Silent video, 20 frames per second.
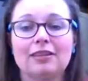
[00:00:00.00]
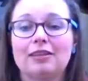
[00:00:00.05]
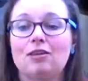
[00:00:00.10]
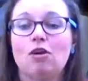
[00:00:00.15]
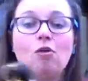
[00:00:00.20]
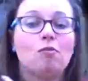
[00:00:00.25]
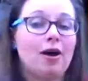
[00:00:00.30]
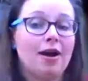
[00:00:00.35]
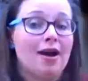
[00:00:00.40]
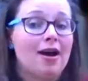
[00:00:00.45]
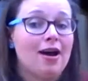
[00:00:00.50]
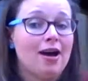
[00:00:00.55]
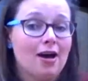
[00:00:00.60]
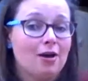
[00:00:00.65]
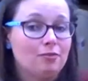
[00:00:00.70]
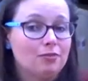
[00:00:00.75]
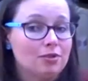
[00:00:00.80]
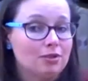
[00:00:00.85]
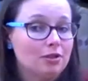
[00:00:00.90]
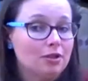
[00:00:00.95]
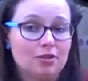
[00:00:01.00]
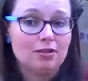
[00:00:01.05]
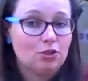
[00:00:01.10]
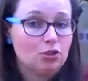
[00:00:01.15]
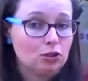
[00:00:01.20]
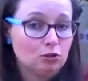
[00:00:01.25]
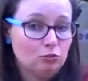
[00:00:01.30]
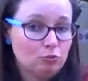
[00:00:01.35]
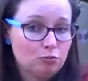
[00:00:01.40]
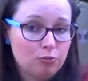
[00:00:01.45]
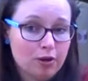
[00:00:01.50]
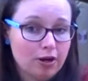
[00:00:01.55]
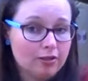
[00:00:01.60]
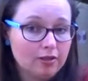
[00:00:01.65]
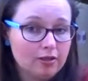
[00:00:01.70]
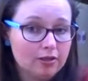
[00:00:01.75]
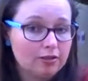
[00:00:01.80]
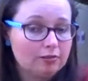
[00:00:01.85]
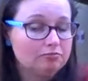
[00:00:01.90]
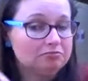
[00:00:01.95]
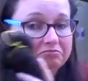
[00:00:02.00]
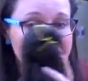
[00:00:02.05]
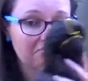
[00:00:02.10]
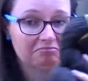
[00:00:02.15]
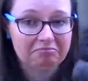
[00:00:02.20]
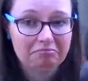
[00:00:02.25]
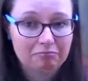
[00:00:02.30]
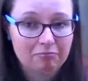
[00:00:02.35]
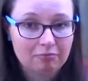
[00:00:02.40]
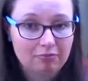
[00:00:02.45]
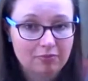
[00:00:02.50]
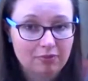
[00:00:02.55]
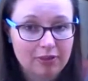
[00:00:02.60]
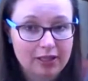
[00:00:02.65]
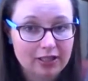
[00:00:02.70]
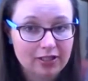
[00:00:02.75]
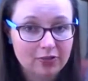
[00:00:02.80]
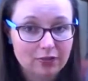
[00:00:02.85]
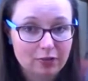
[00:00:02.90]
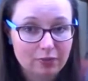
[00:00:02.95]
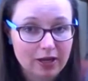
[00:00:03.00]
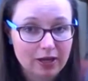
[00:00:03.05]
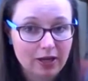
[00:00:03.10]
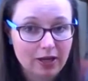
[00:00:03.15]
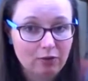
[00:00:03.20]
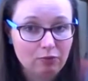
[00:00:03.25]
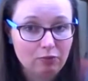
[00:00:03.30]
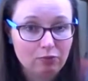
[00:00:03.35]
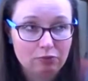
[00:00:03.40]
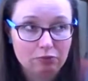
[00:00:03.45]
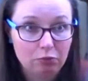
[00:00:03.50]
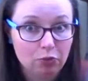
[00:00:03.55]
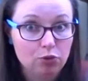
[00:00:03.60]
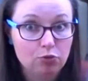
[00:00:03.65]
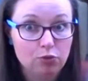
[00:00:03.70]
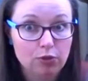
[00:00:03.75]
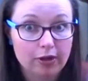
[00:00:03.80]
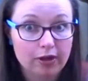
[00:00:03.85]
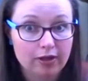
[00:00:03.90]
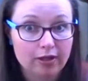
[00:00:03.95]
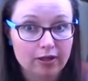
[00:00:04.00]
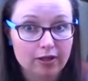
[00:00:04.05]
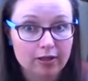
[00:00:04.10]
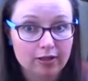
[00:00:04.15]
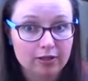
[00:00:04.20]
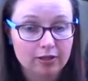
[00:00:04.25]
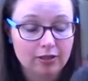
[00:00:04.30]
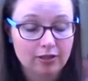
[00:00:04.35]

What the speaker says: on my arms and jumper this for me would work.